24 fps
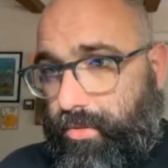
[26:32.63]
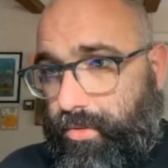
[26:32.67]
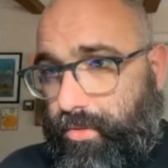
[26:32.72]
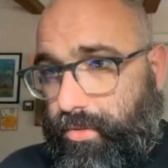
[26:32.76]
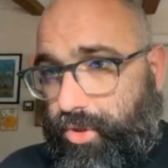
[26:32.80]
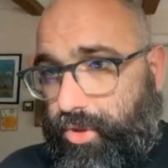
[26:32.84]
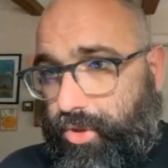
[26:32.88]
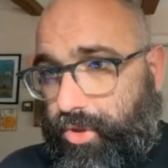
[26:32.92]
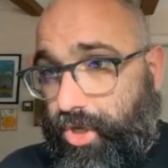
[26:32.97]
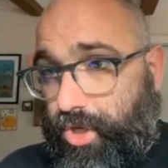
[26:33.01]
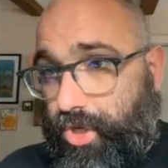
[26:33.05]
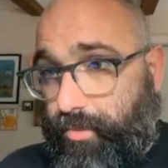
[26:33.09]

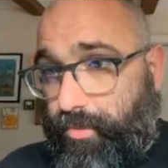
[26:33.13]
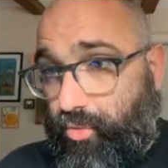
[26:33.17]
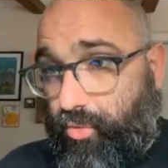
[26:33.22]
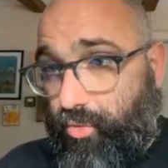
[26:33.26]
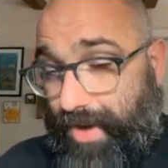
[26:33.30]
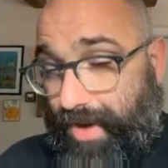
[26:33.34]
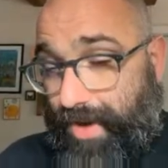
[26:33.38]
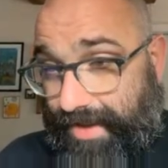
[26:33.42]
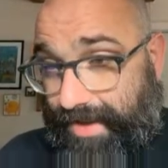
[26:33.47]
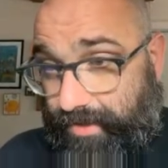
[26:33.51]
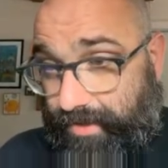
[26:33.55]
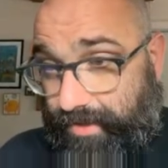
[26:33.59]
jump
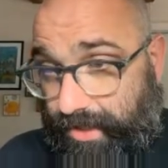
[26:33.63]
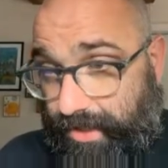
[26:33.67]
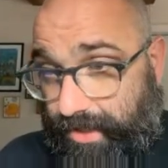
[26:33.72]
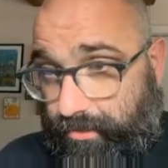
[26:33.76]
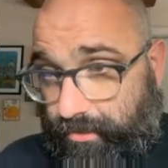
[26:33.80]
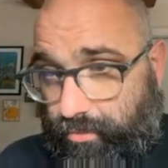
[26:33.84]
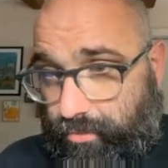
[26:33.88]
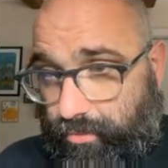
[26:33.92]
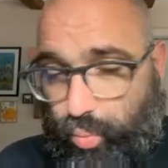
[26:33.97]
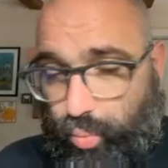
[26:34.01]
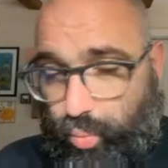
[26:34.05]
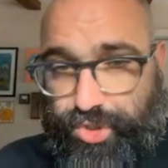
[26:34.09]
gravity,
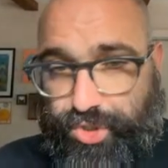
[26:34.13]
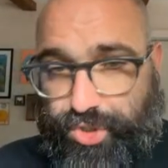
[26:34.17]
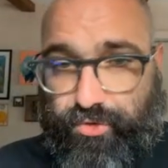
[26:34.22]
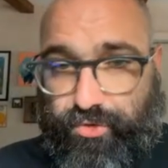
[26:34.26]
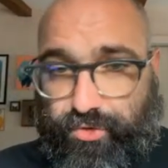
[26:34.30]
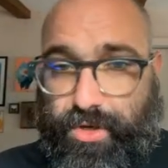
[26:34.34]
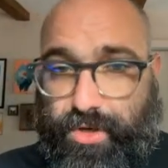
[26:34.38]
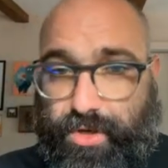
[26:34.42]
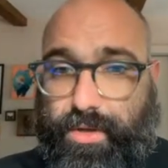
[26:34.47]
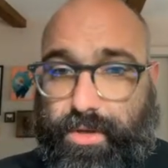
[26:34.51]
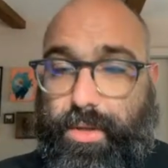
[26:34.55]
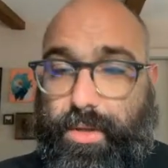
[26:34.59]
which is
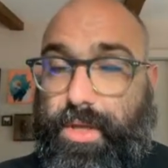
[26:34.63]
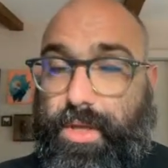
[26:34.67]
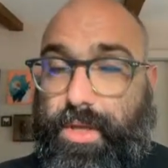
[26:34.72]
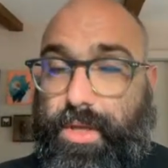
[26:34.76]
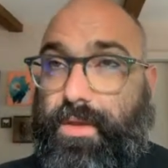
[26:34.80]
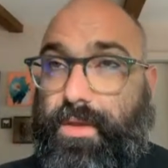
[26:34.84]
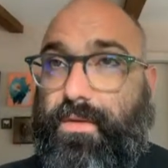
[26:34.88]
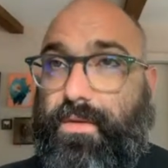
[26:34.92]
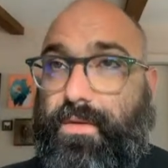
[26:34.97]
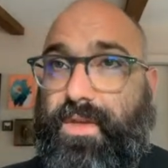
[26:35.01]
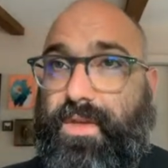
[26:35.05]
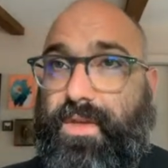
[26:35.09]
going to
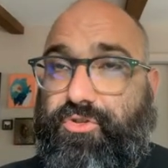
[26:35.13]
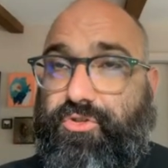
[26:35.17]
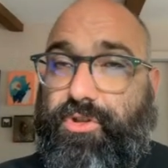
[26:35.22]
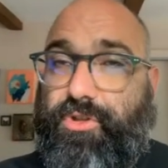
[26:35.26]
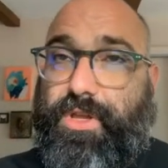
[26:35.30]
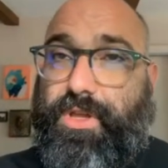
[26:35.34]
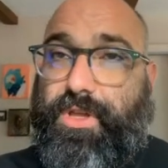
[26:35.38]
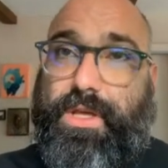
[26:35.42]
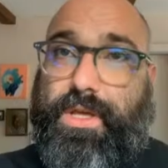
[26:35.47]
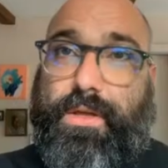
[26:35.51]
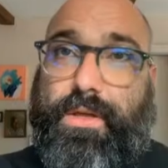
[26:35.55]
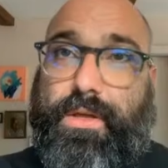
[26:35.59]

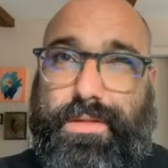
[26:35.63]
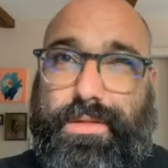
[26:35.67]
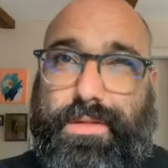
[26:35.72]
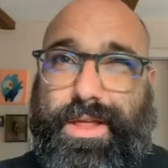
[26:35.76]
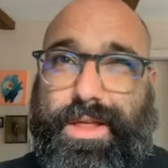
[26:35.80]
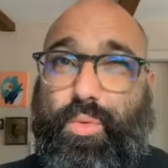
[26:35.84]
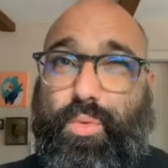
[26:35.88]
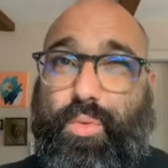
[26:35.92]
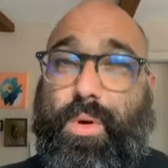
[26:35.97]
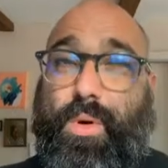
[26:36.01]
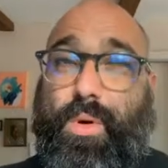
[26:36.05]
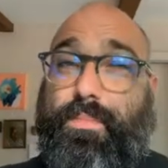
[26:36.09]
essentially
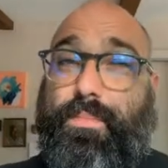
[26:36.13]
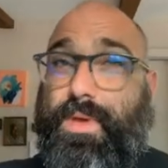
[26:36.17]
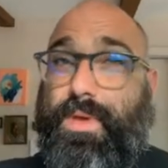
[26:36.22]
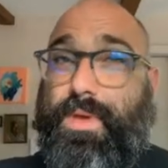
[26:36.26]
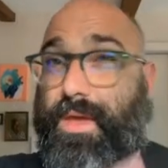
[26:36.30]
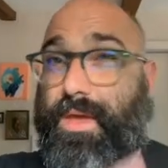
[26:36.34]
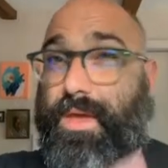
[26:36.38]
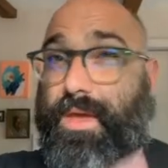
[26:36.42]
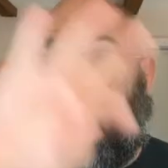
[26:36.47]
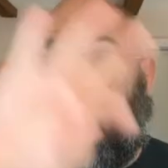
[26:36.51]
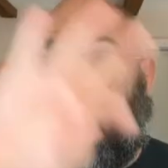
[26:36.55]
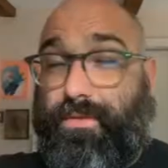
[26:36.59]
like what
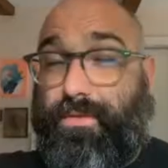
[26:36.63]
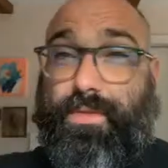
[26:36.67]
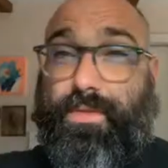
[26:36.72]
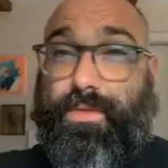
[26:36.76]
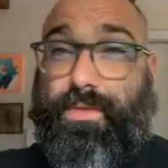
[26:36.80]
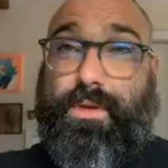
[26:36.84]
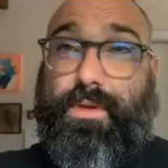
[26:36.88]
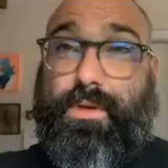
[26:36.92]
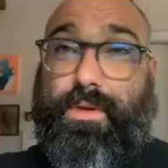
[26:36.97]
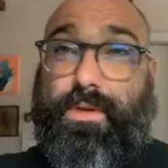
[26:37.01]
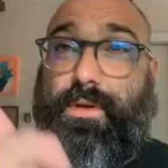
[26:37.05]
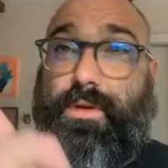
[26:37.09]
gives us
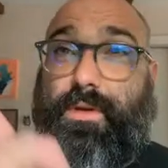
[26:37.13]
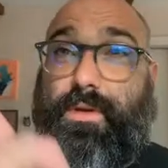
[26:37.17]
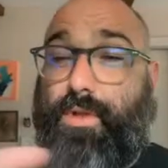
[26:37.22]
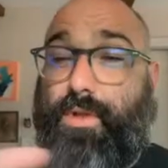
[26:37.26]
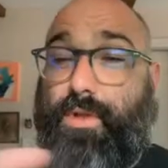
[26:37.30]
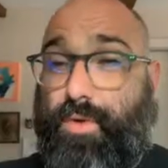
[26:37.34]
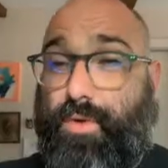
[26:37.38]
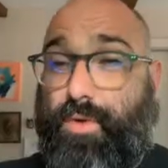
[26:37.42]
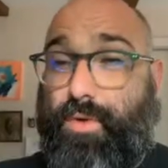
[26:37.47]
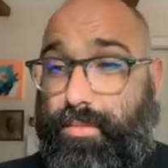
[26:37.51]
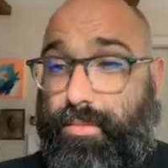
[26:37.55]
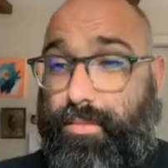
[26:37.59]
the
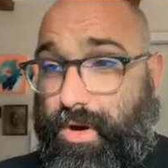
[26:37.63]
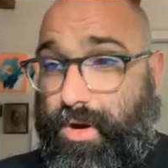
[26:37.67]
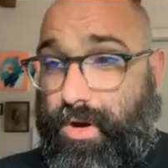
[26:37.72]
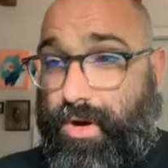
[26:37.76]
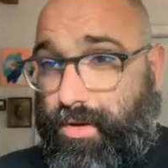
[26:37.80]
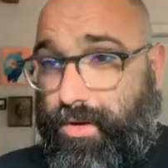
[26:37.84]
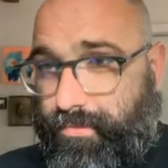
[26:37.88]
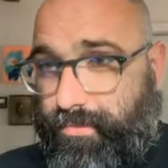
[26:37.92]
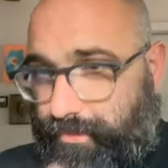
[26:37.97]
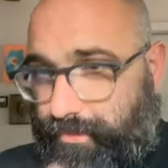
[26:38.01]
floating part.